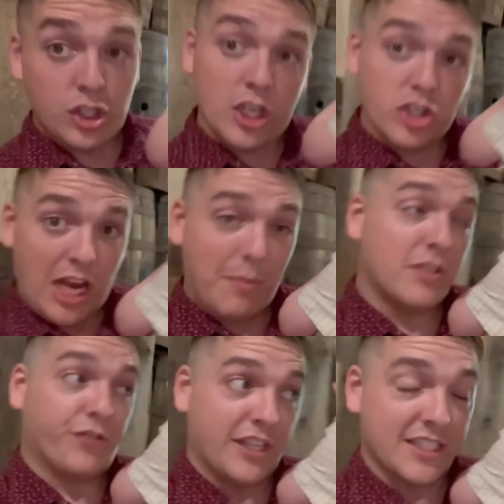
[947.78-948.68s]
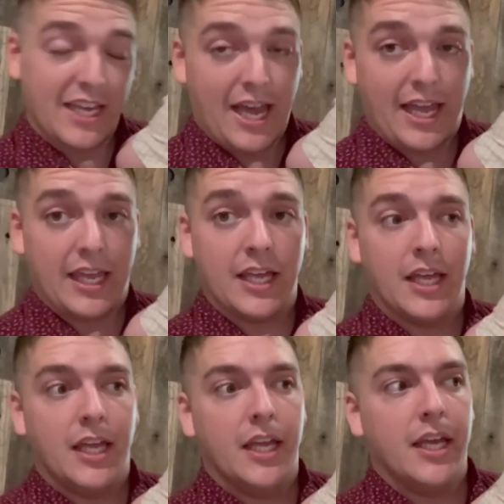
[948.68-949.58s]
into jammies for this guy,
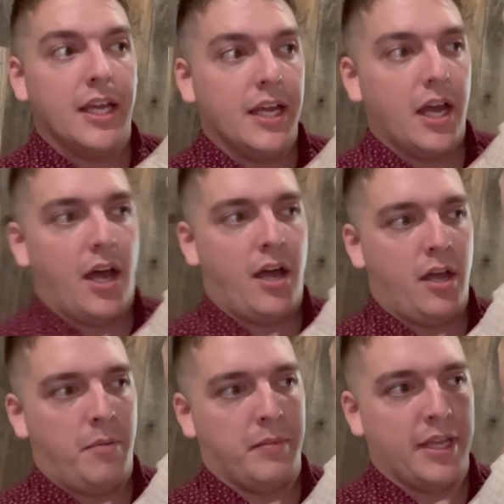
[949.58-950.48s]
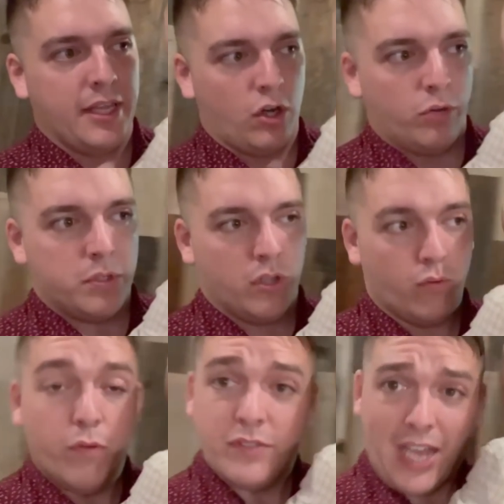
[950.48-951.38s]
um, and then go up to the
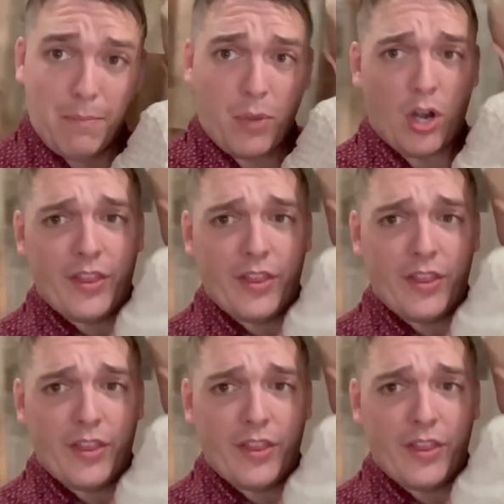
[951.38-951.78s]
rooftop bar